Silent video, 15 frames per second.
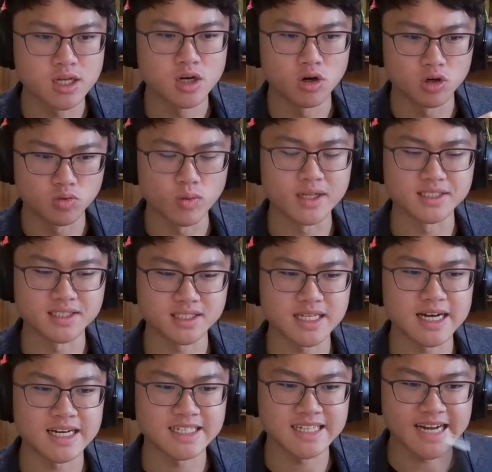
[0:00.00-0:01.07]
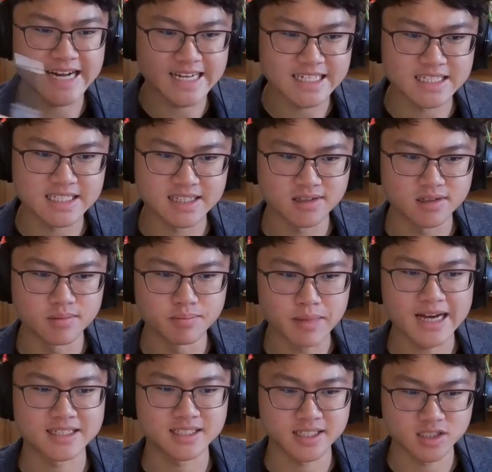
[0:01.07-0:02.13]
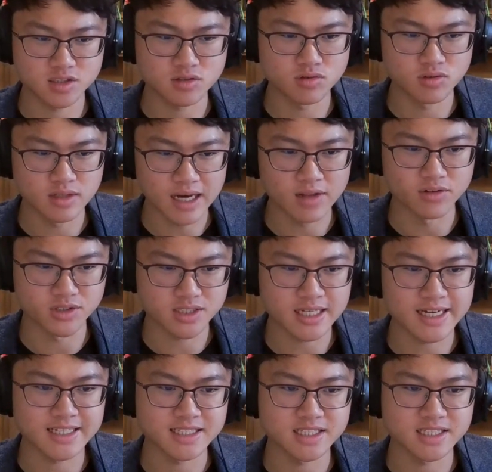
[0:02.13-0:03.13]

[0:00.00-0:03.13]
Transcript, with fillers: on one side and the mass as the other side.